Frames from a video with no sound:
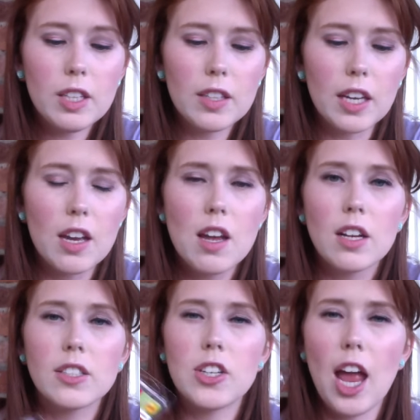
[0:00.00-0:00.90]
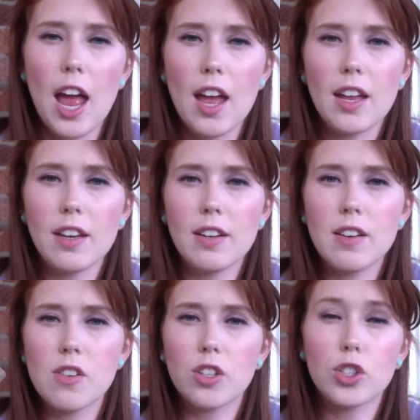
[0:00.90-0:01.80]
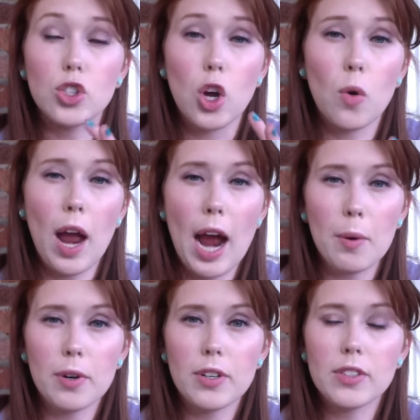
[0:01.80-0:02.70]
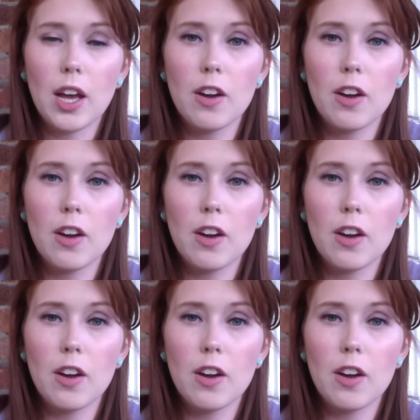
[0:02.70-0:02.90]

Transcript: like 10 or so hours